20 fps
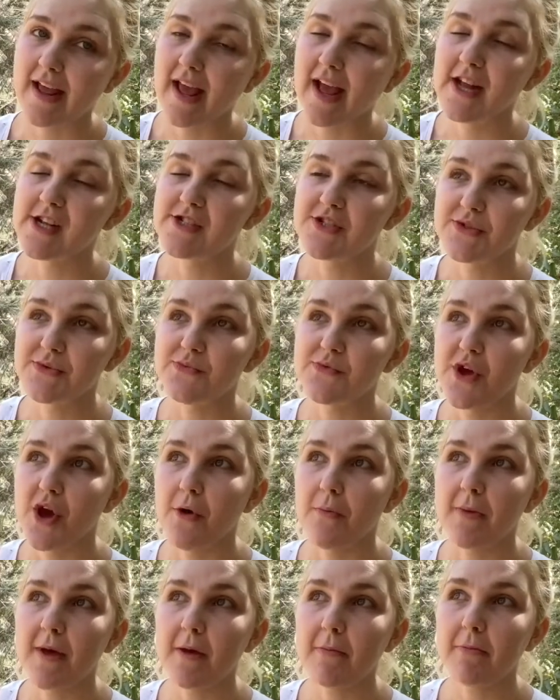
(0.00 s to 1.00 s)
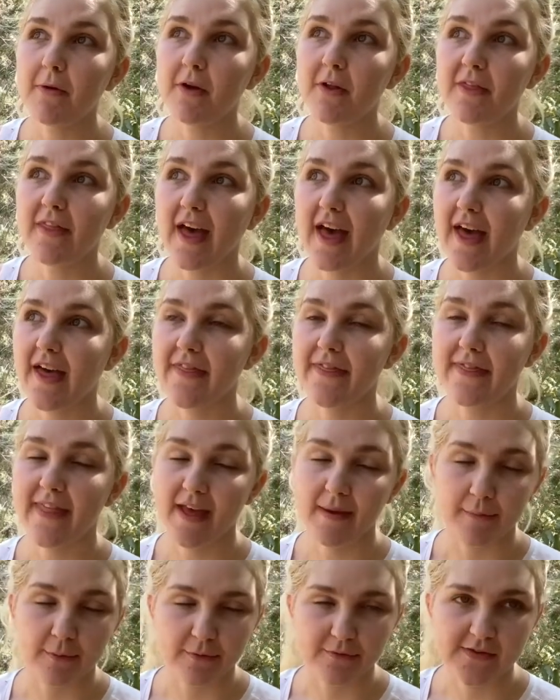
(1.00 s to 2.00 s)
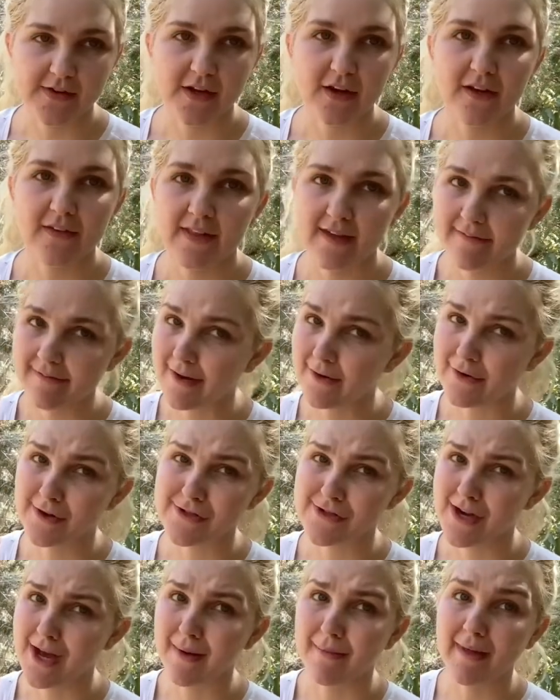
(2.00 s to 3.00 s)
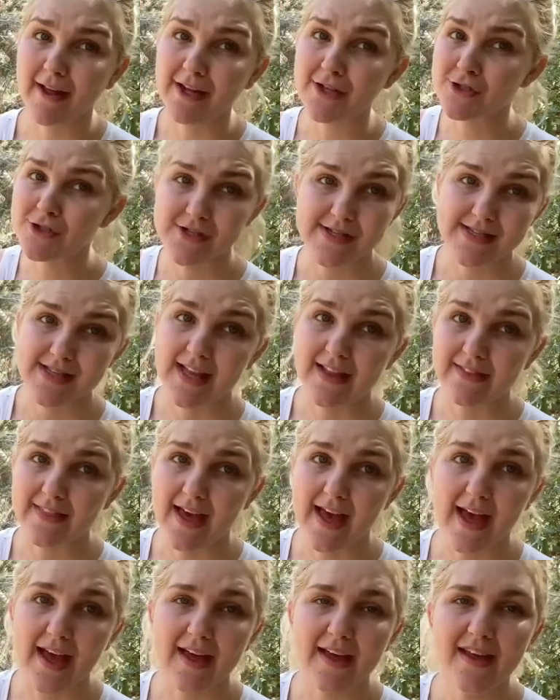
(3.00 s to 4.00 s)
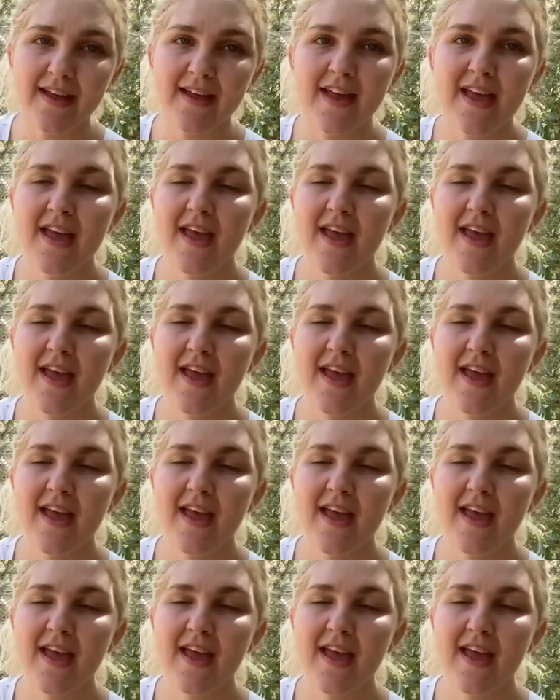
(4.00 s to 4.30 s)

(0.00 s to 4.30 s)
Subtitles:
I do know people that they moved here and they found a job like just like that.